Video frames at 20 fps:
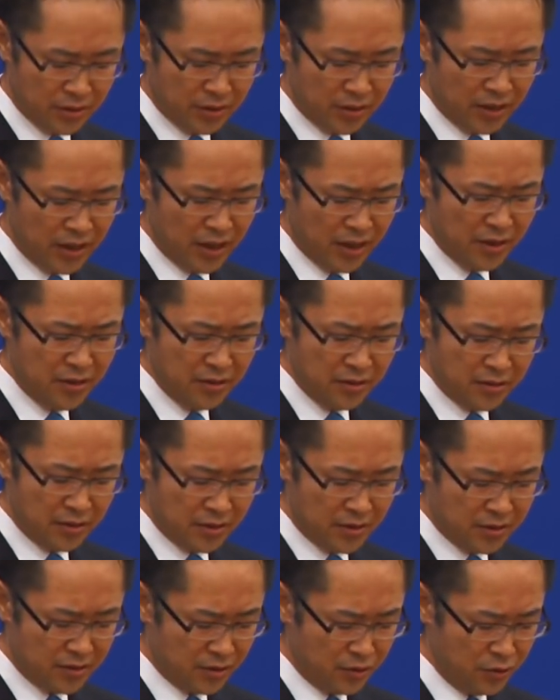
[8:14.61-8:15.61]
and
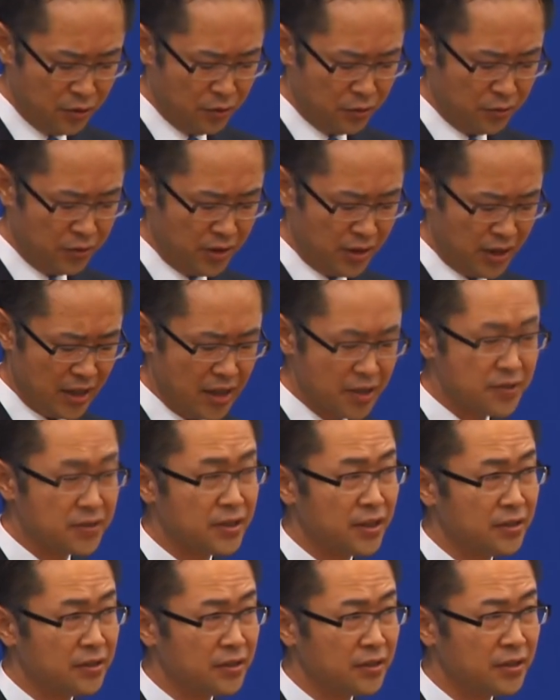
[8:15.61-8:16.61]
the nuclear
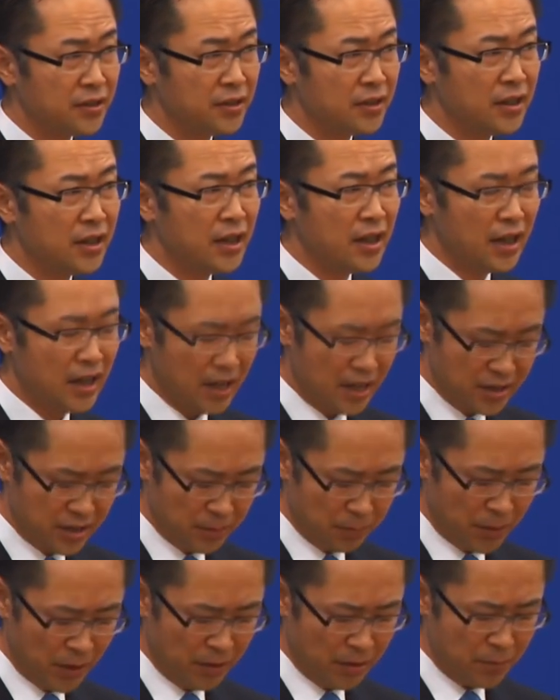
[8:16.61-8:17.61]
accident at
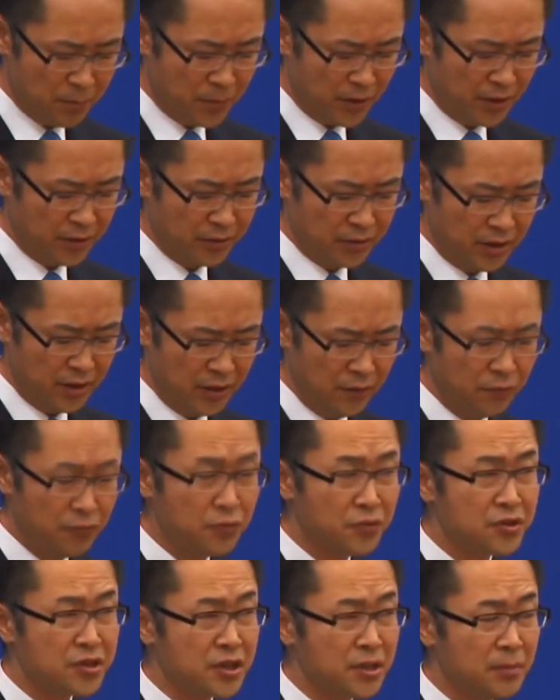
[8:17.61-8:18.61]
the power plant in
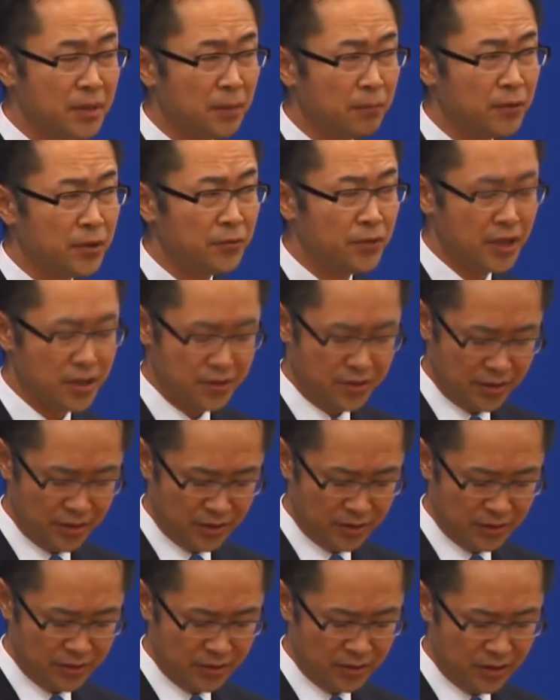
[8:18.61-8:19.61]
Fukushima
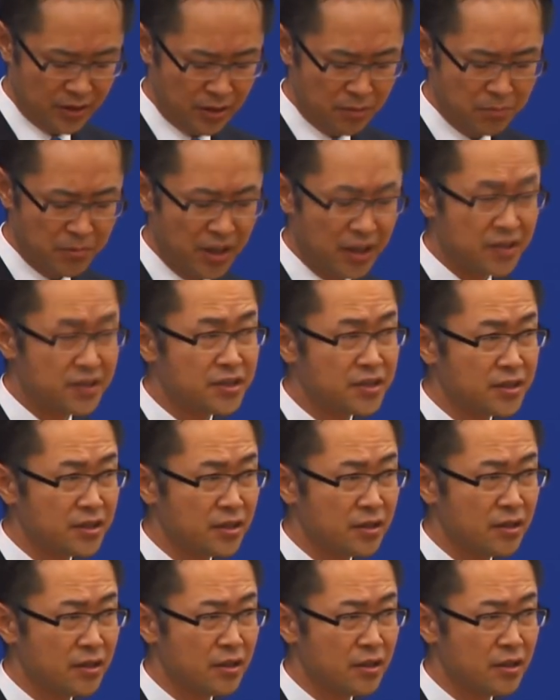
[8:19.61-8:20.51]
Prefecture in March.